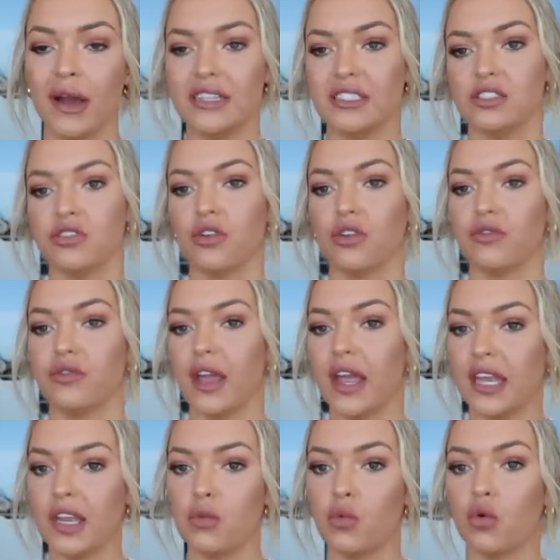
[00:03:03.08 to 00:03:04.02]
I didn't go for
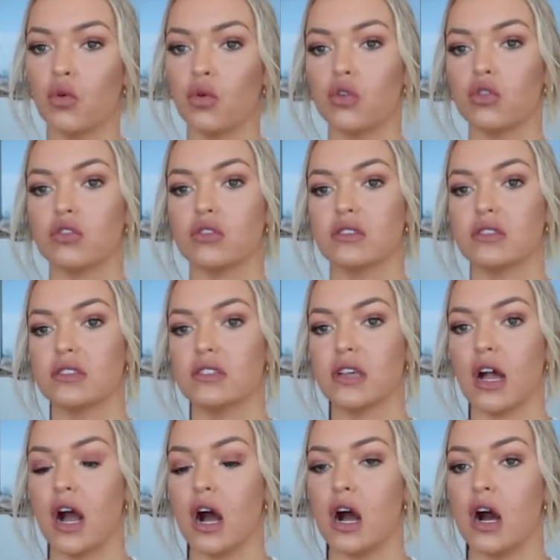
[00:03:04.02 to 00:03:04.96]
any
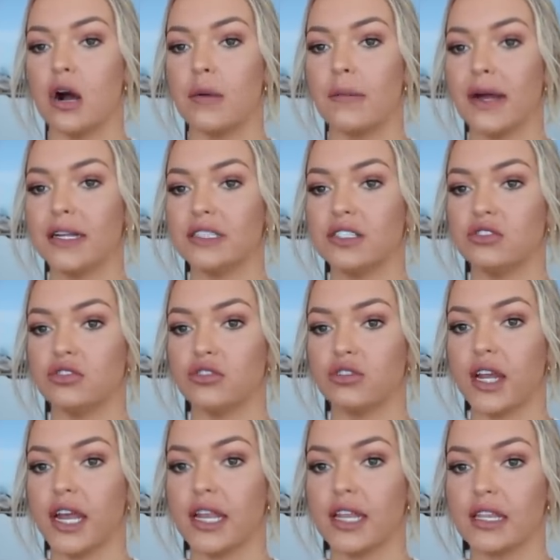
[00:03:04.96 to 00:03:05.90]
walks. I didn't
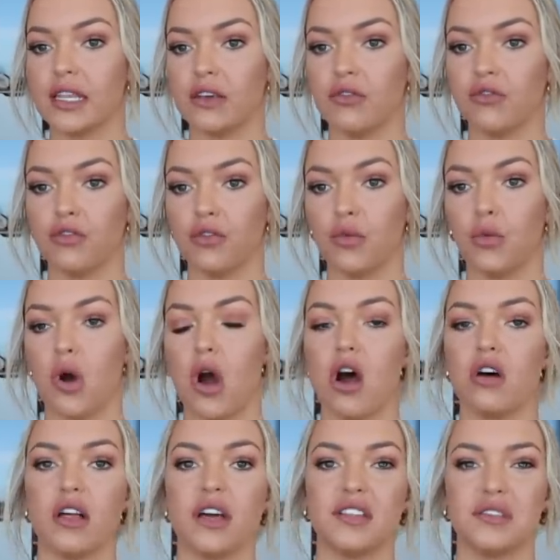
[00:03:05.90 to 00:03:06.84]
do anything for a
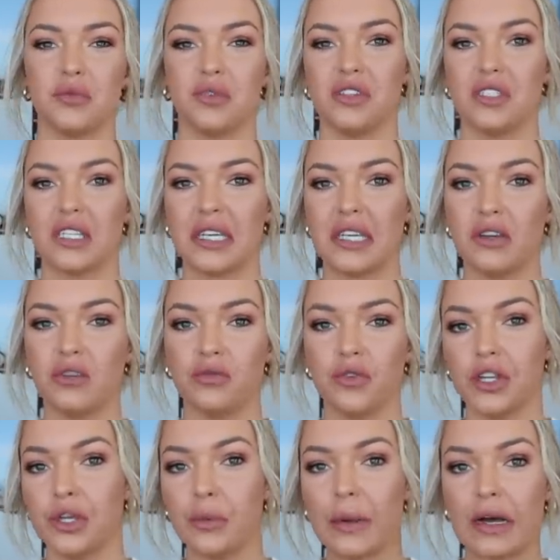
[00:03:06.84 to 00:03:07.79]
while. I just wanted to heal
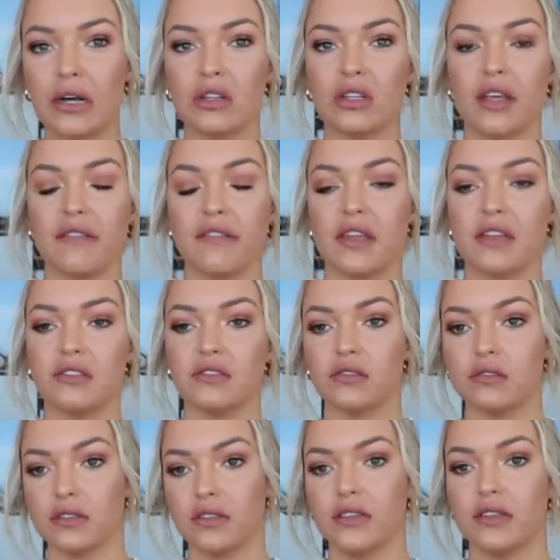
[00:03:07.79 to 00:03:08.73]
really well and
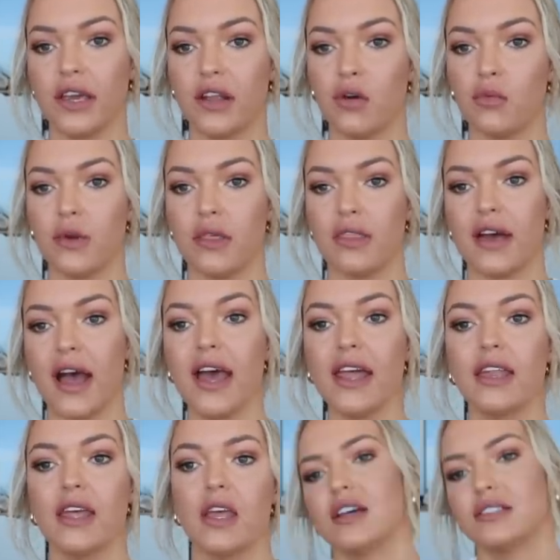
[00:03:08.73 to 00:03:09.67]
then get on with
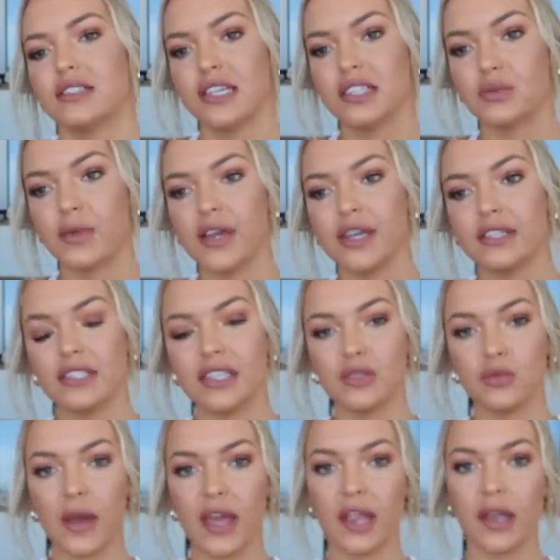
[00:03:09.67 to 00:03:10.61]
that. 6 weeks
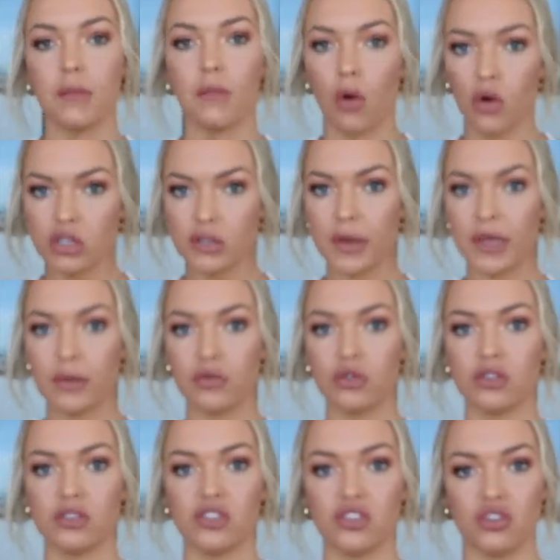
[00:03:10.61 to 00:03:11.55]
is when most
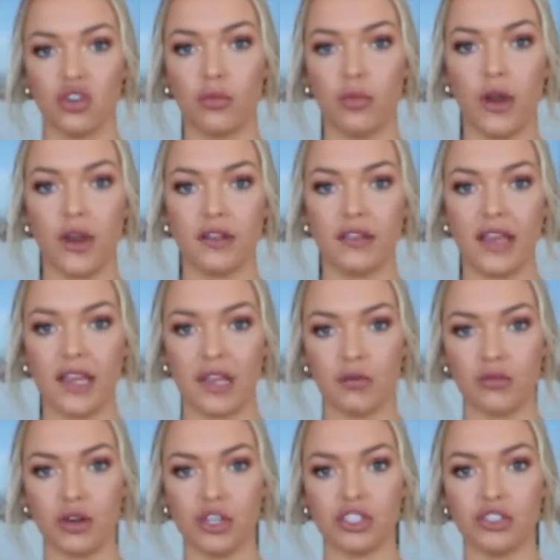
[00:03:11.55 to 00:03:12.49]
people can stop wearing their
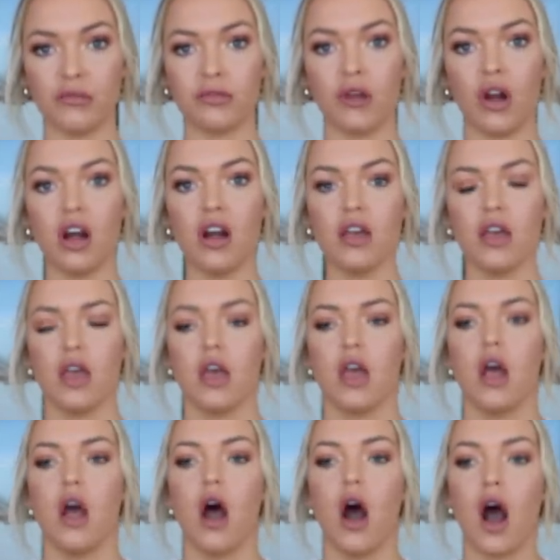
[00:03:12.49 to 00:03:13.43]
compression bra.
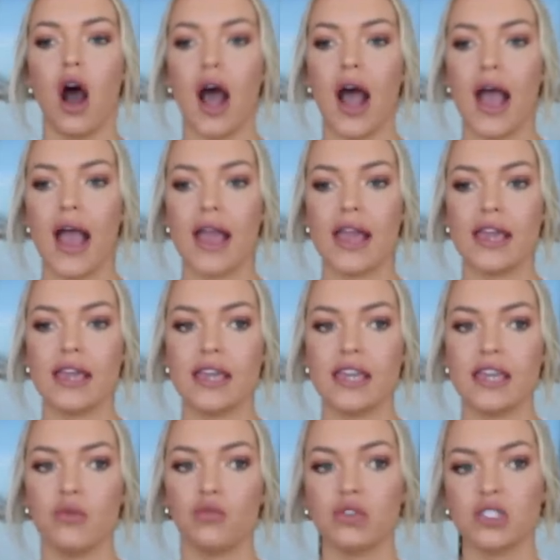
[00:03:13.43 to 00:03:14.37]

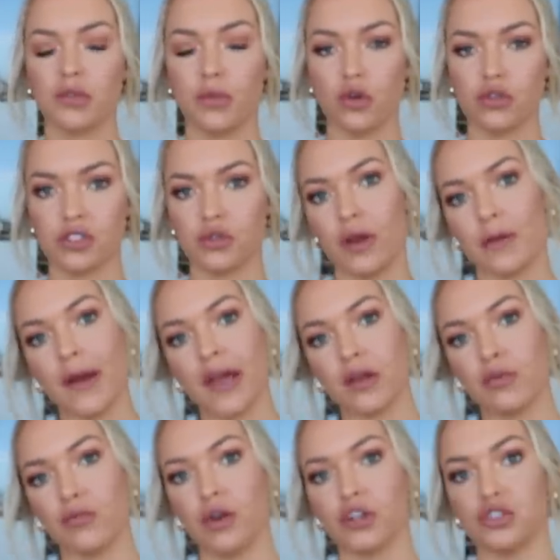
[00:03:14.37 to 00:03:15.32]
I was supposed to wear
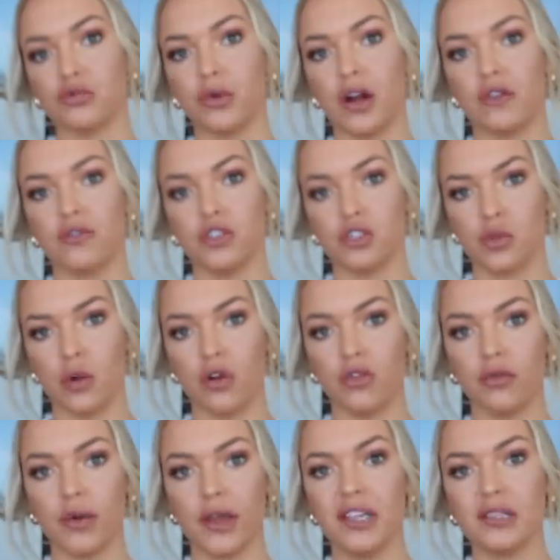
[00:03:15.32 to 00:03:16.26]
my compression bra for
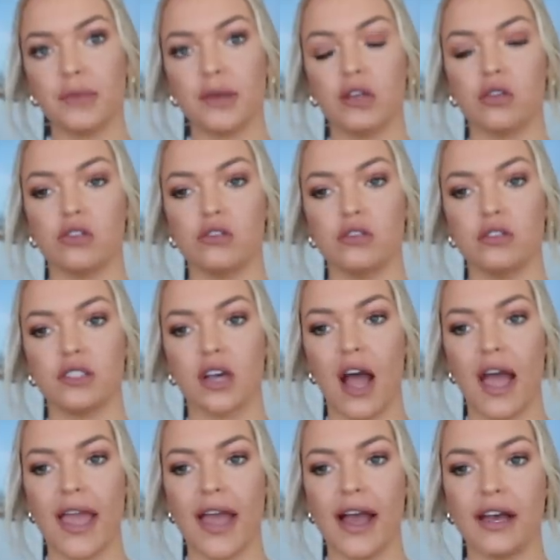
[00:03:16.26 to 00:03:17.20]
12 weeks because
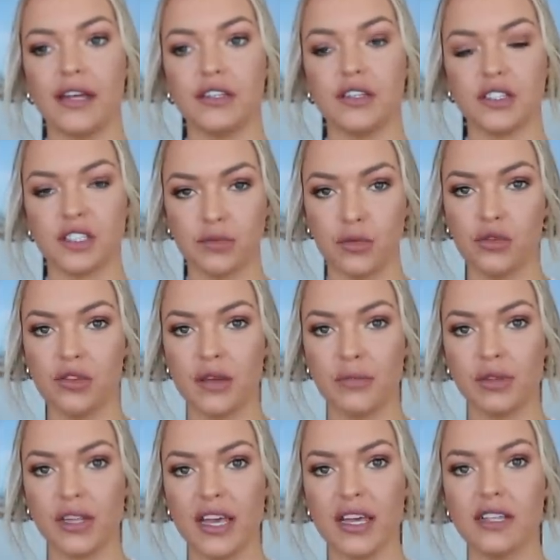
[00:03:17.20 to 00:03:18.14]
I had smooth
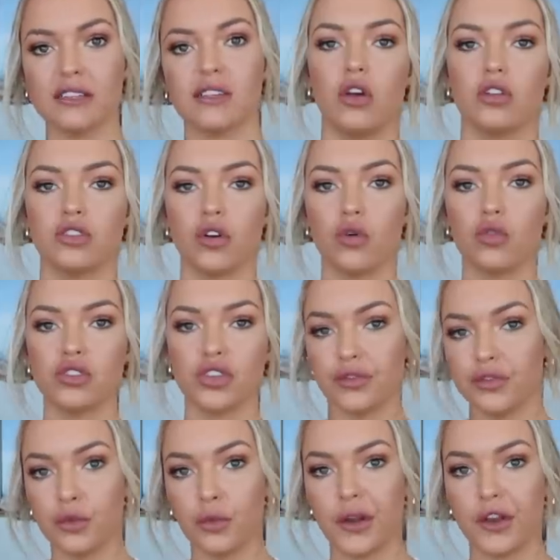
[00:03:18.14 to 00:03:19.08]
implants. So also,
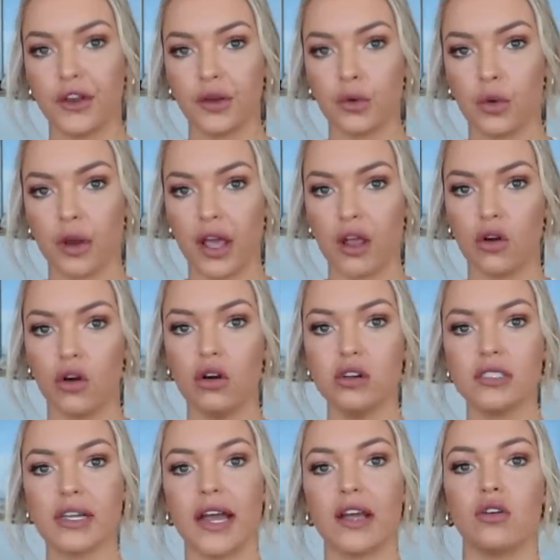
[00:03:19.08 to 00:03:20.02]
if you're wondering what I
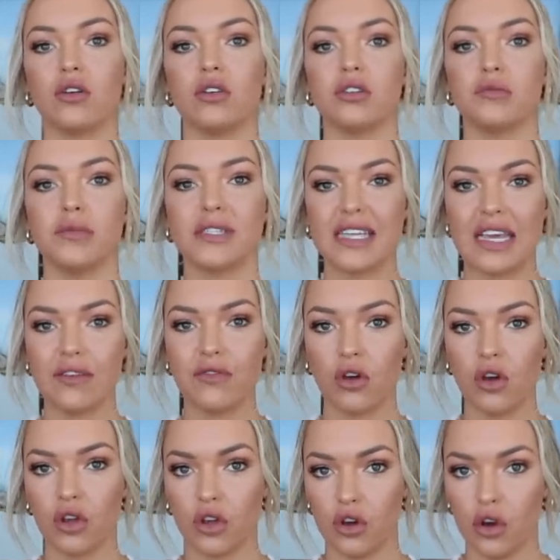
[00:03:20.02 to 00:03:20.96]
got
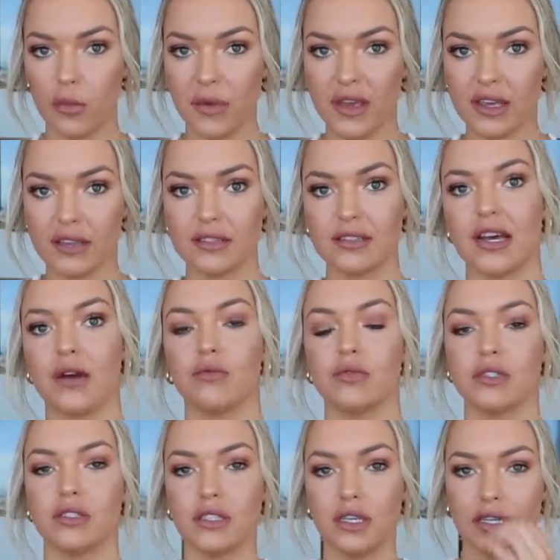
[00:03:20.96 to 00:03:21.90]
MOTIVA ergonomix. That
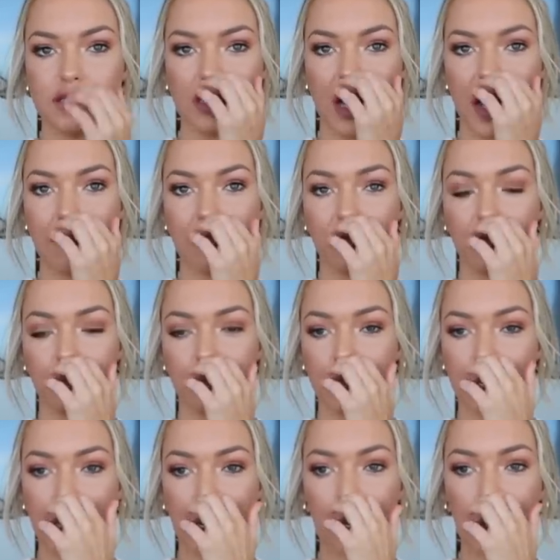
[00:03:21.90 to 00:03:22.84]
was the type of
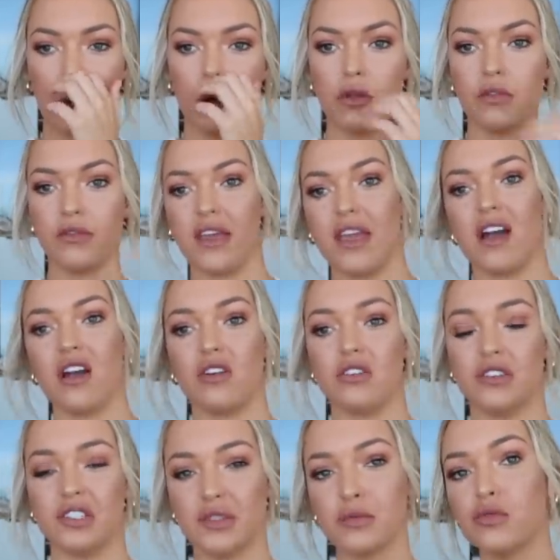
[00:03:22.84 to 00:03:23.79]
implant I got. They
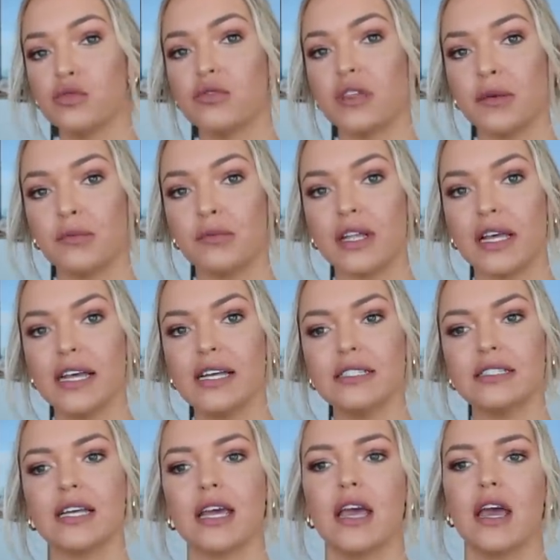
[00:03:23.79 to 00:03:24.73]
are a smooth
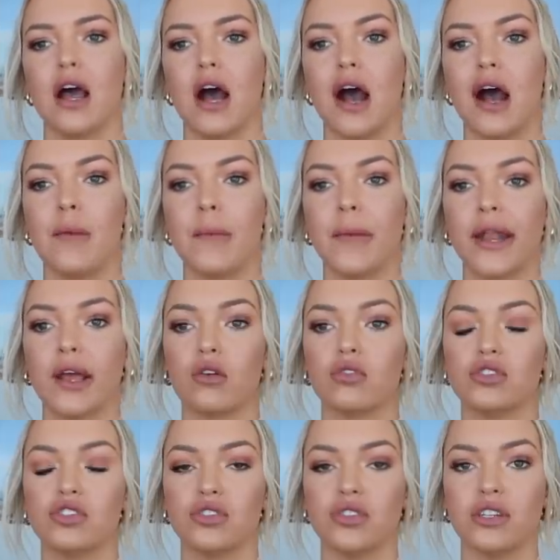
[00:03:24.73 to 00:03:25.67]
implant, and I
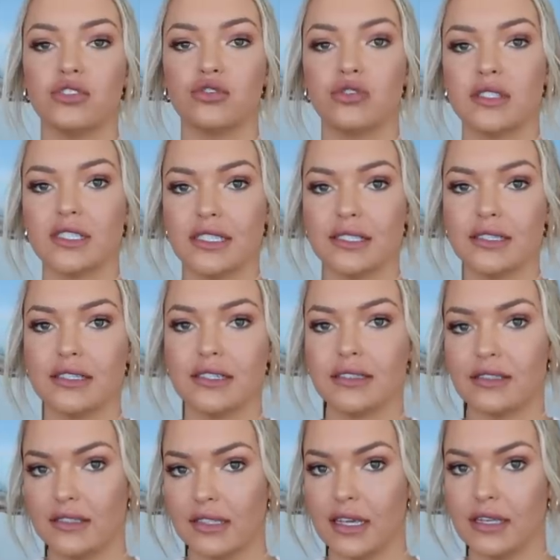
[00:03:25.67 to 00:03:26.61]
got
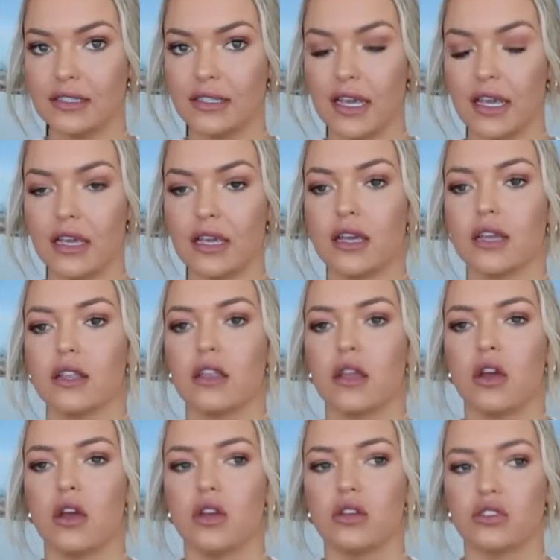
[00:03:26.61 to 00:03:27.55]
260cc.
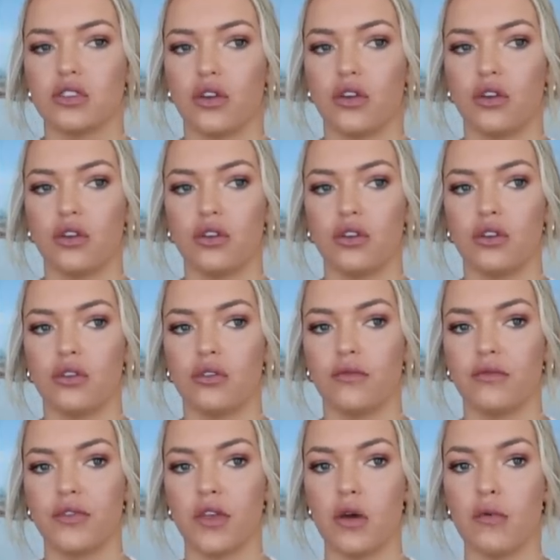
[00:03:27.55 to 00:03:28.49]
So
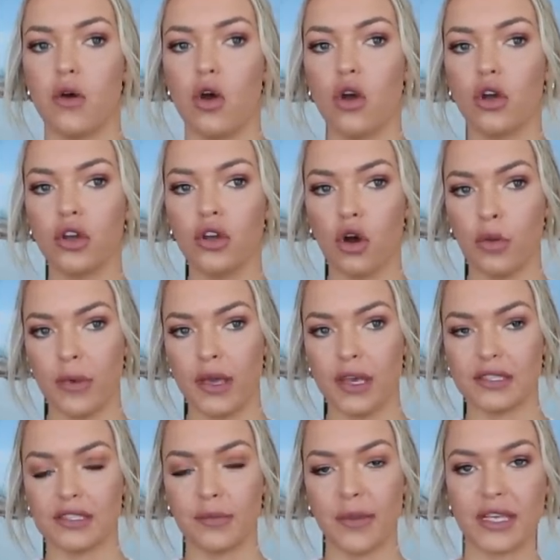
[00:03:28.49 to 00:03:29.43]
the
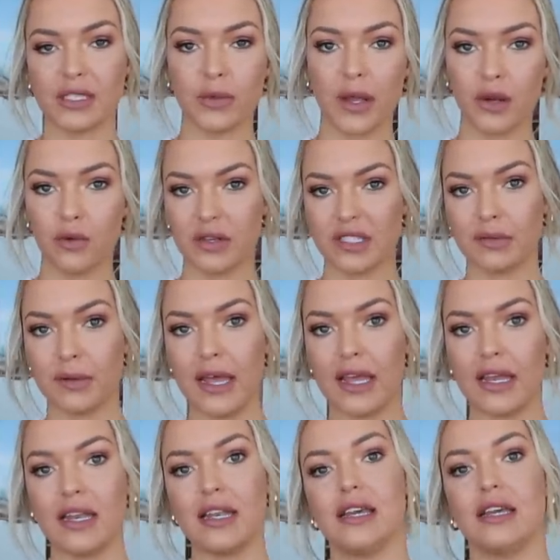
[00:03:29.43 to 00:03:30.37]
ergonomix, the best way to
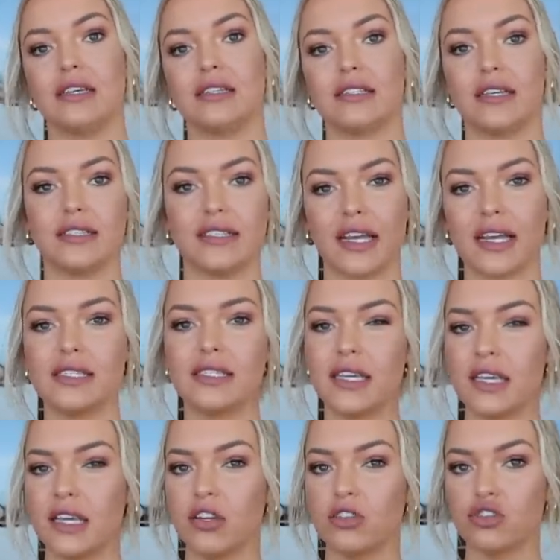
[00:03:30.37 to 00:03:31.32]
explain it is it's like a
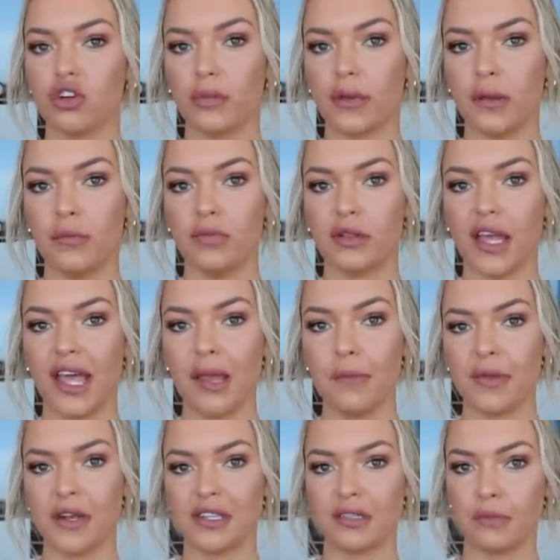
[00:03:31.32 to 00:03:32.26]
teardrop
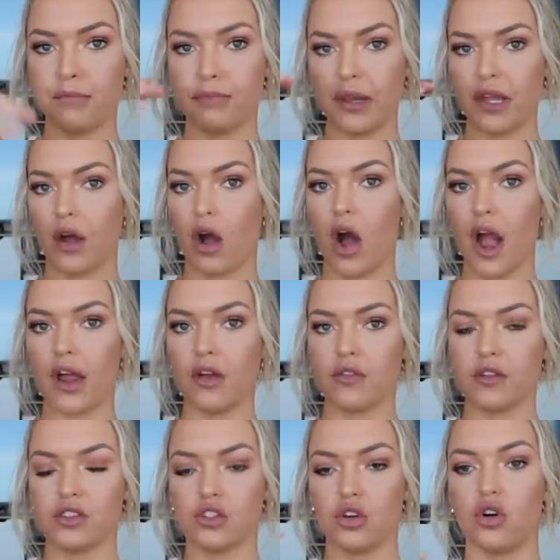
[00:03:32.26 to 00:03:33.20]
implant, but it's a bit higher
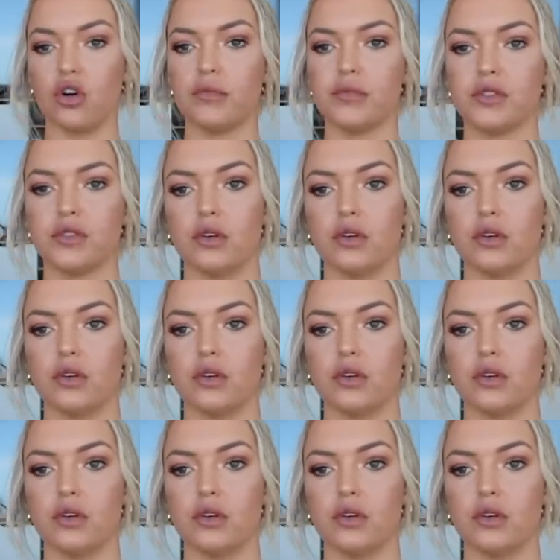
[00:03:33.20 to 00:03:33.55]
at the top.